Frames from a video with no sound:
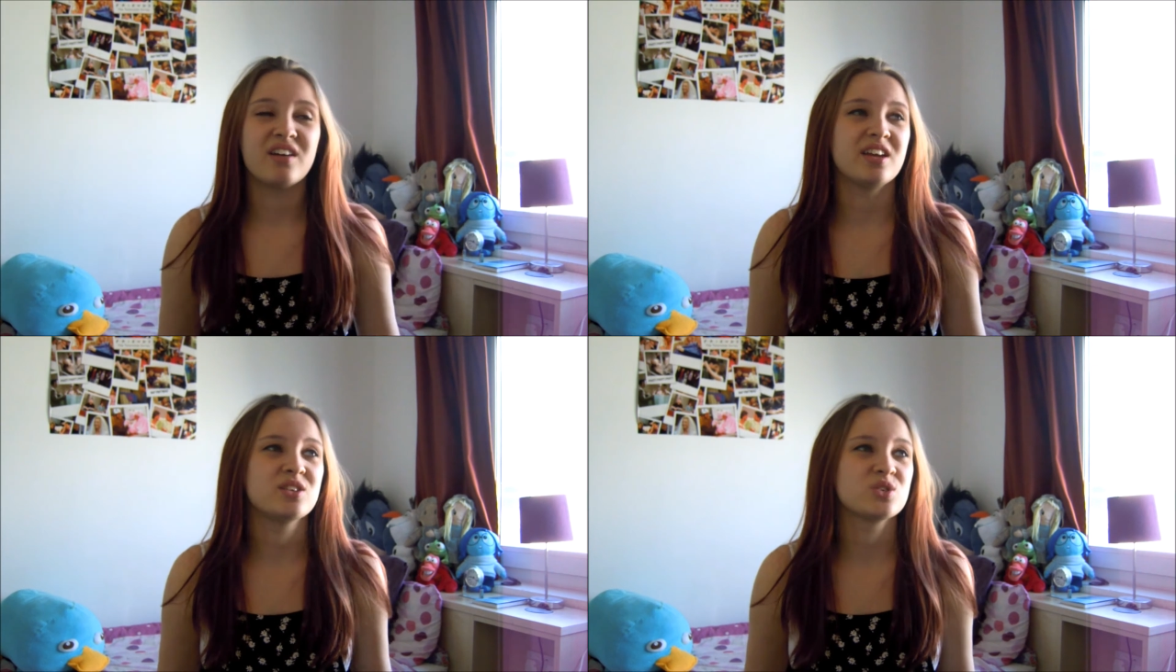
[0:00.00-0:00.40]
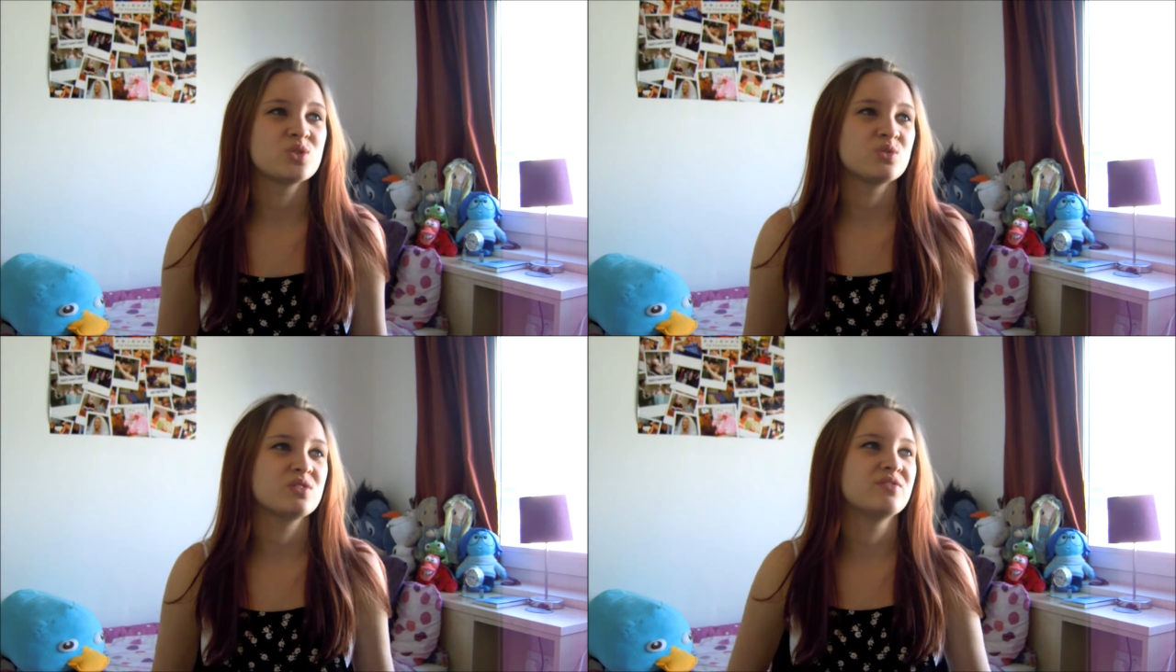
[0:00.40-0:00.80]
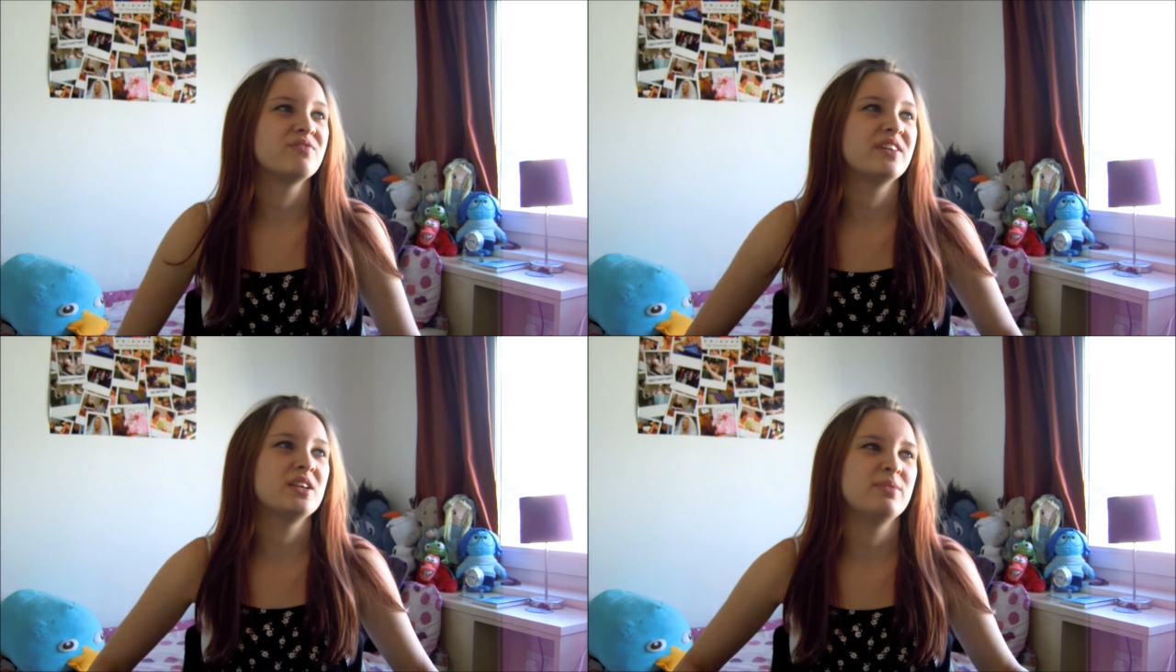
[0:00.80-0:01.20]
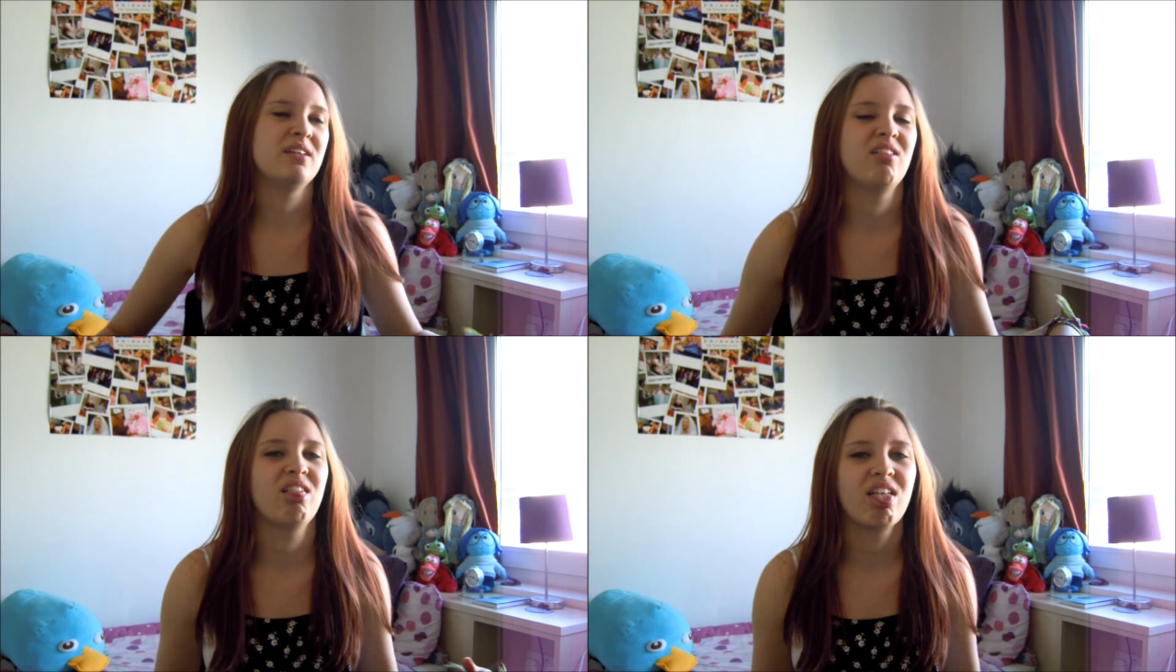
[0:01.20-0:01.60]
and I just sort of feel a
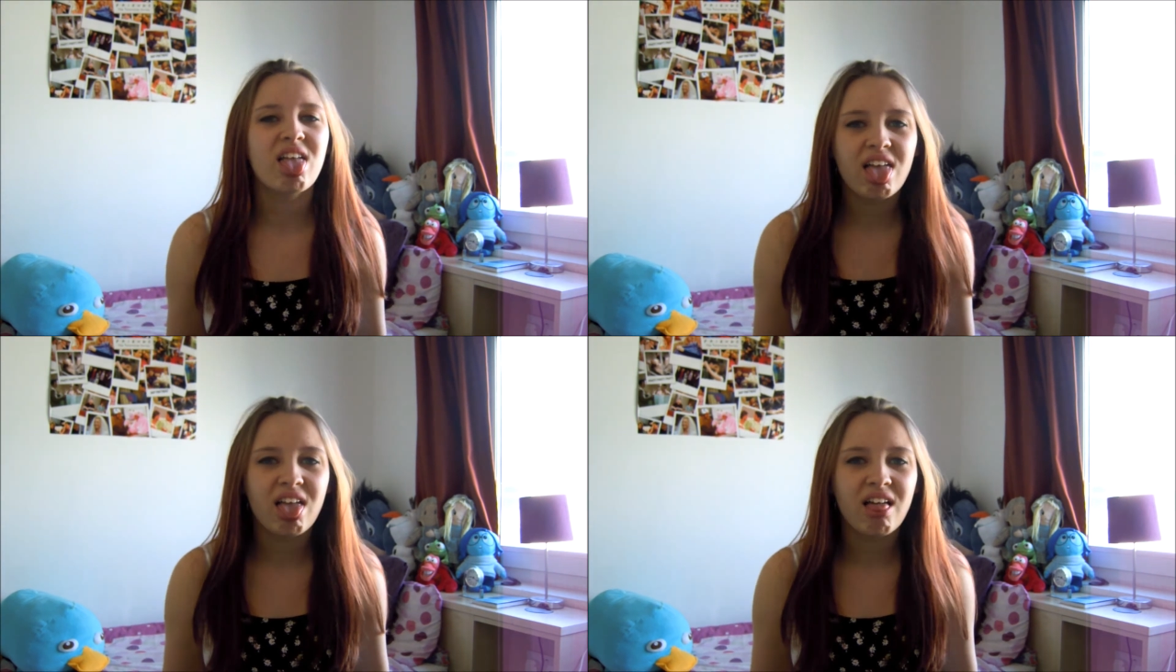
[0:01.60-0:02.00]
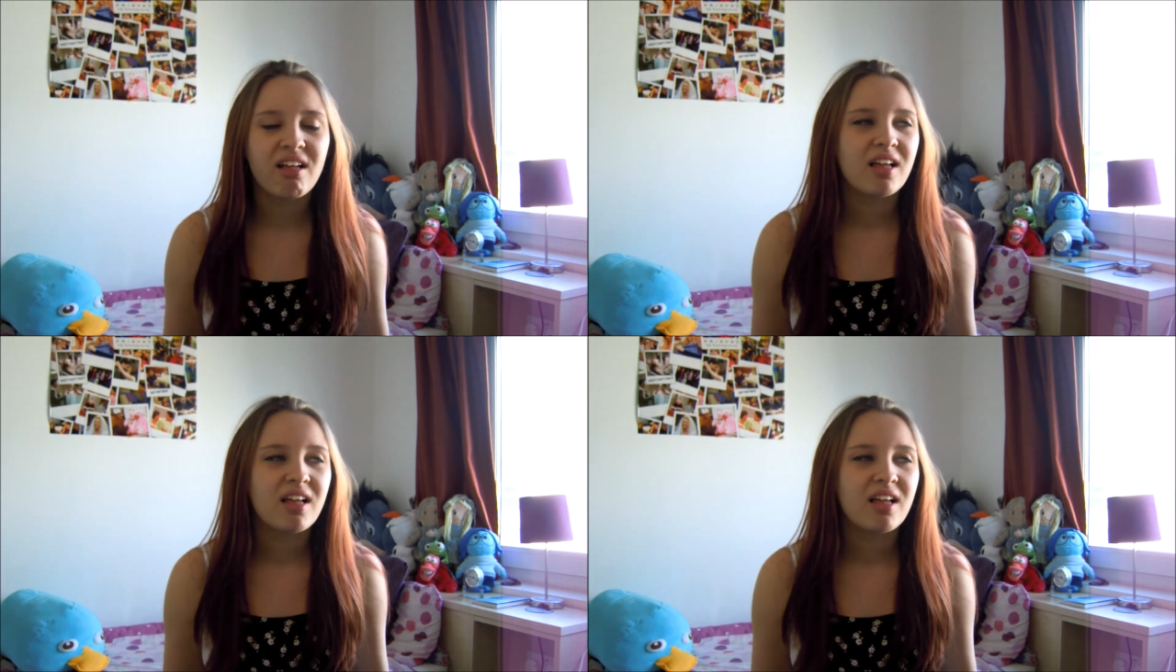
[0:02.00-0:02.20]
bit ugh,